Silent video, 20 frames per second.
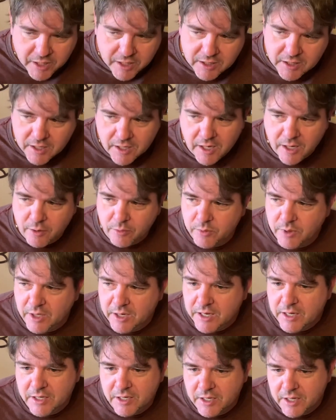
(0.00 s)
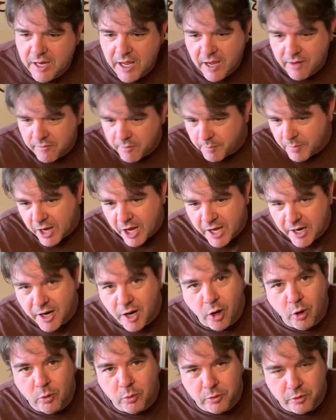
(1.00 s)
you know, that he didn't have a pot
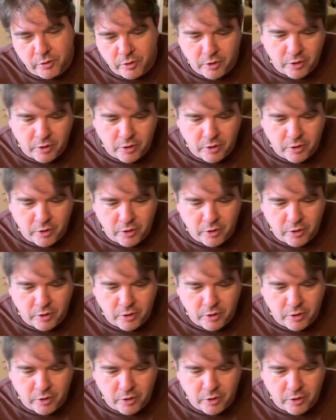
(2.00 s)
holder